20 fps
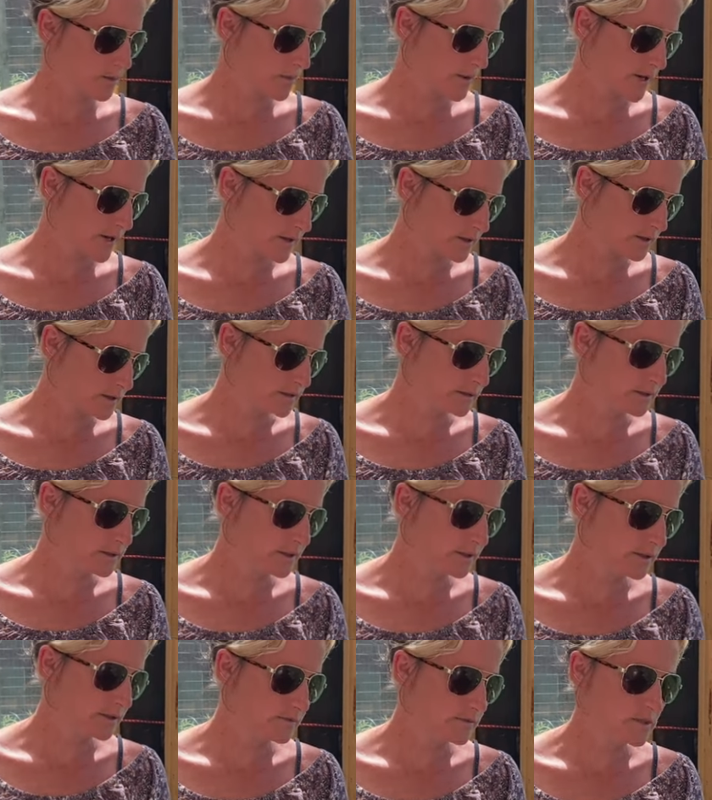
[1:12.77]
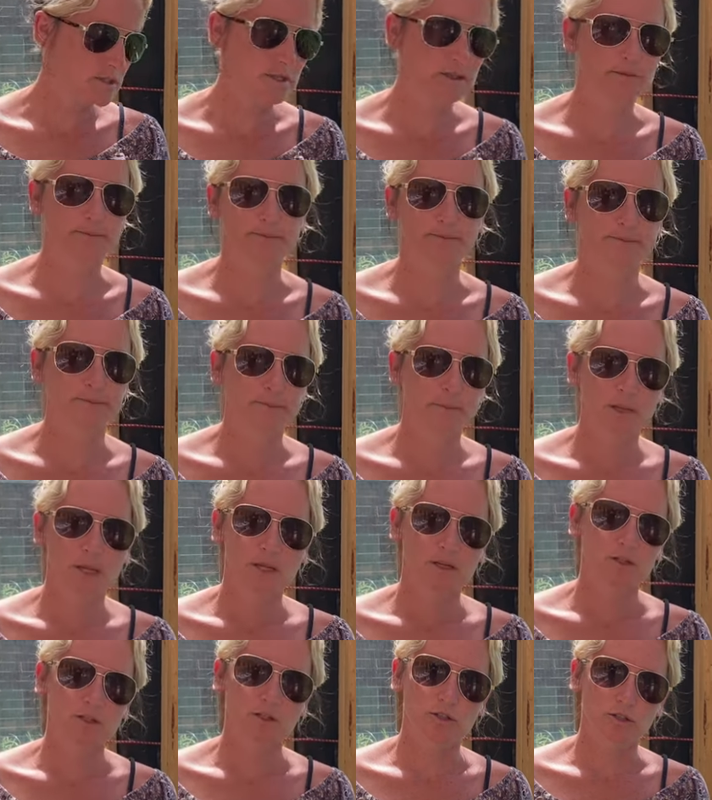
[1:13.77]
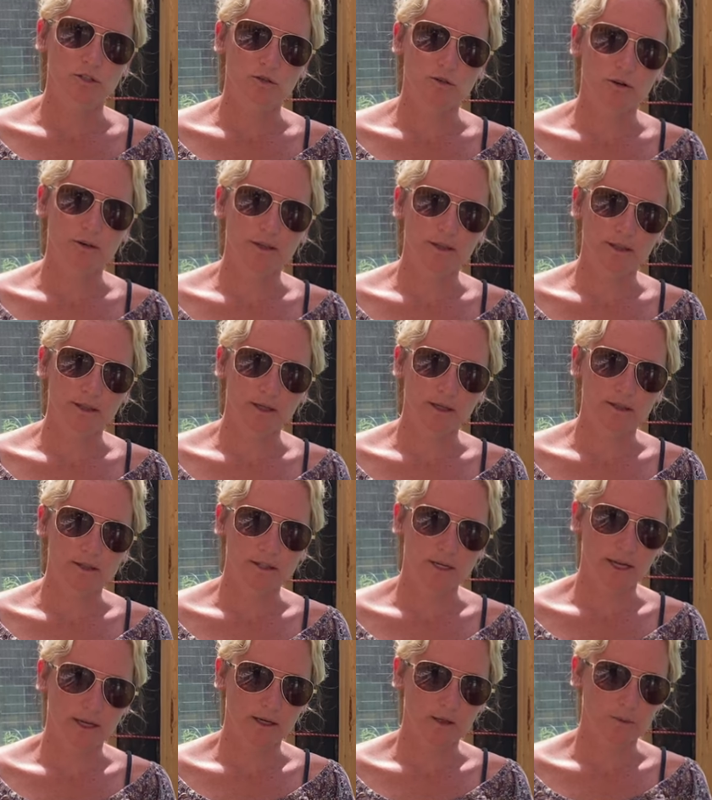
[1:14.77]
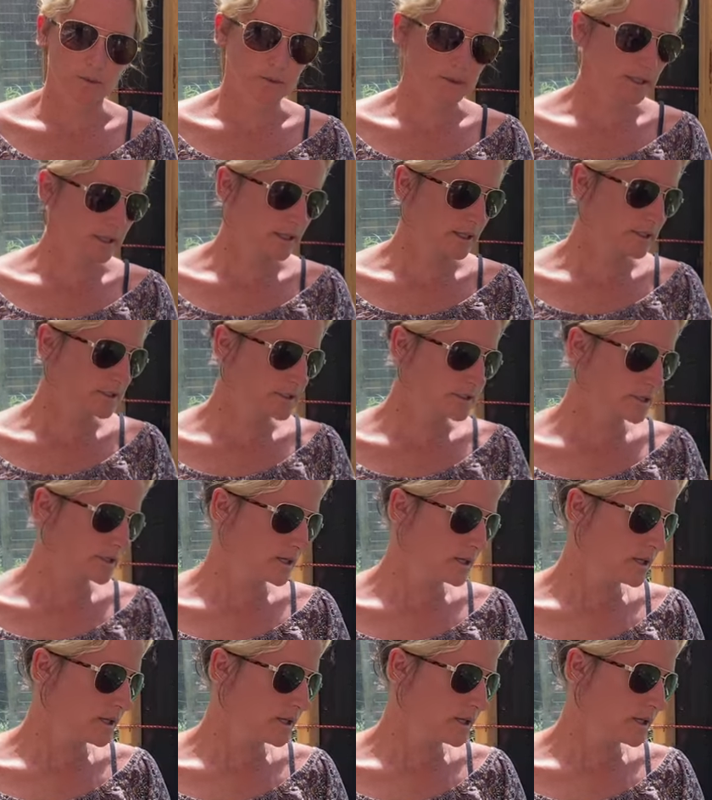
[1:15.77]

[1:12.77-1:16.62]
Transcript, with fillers: away at the leaves and destroying the entire plant.